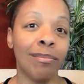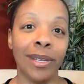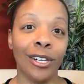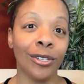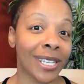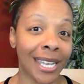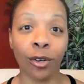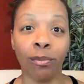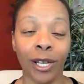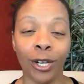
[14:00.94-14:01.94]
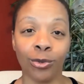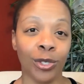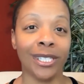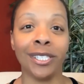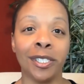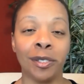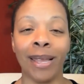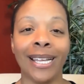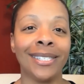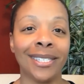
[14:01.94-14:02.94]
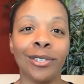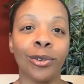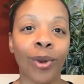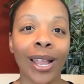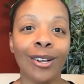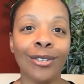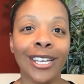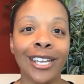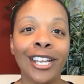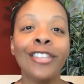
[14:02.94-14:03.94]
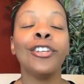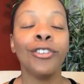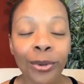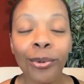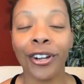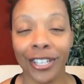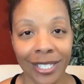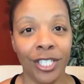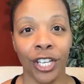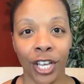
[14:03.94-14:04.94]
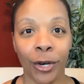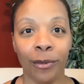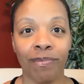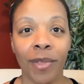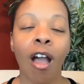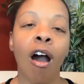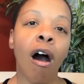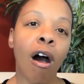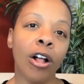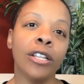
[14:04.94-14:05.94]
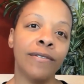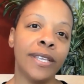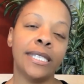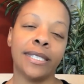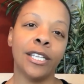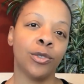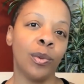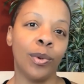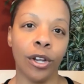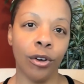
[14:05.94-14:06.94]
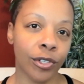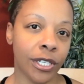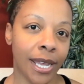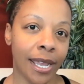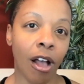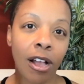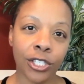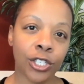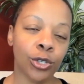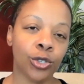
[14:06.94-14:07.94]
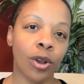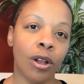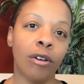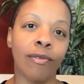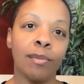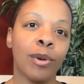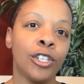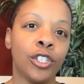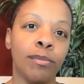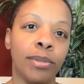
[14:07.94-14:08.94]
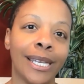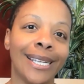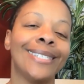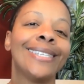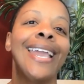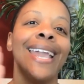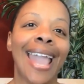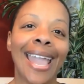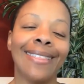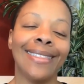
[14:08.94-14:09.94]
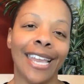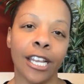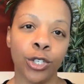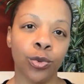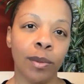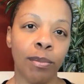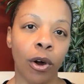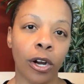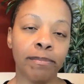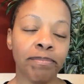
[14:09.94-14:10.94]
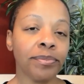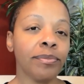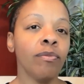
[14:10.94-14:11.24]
dumbbells, kettlebells, resistance bands sitting around, then you are good to go. All of these things we went over today, OsteoStrong, vibration plates, and the X3 bar,